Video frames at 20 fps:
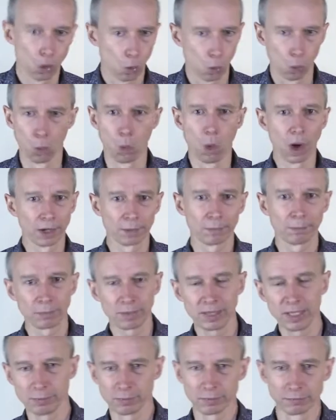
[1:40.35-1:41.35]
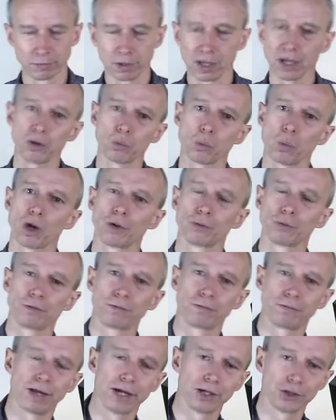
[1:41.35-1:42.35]
One beam of light, one
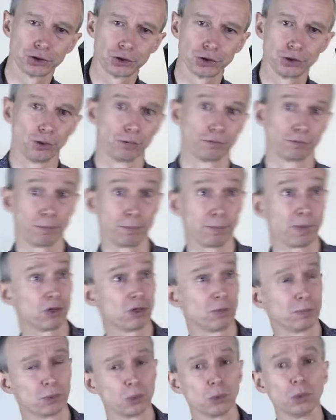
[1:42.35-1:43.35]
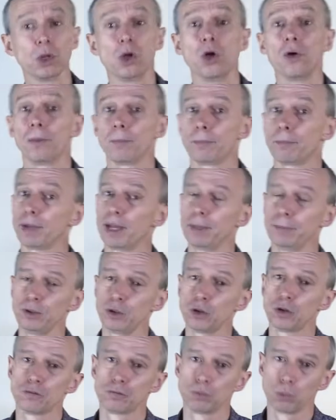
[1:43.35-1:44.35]
reflection off a mirror ball, maybe
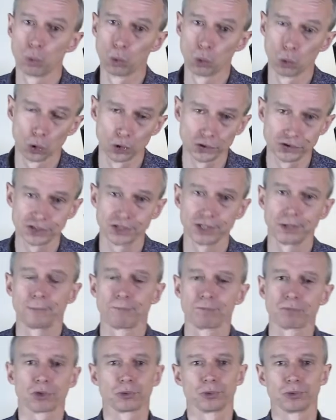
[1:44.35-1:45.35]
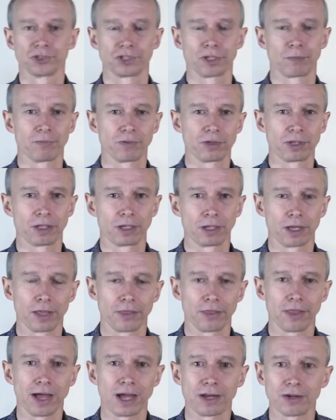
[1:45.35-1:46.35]
off water or something
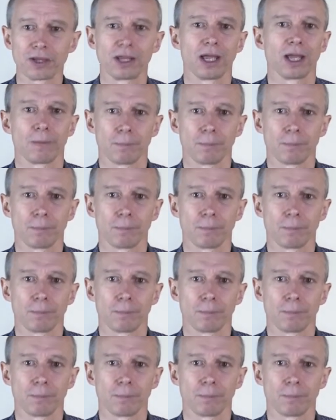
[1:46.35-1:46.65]
like that,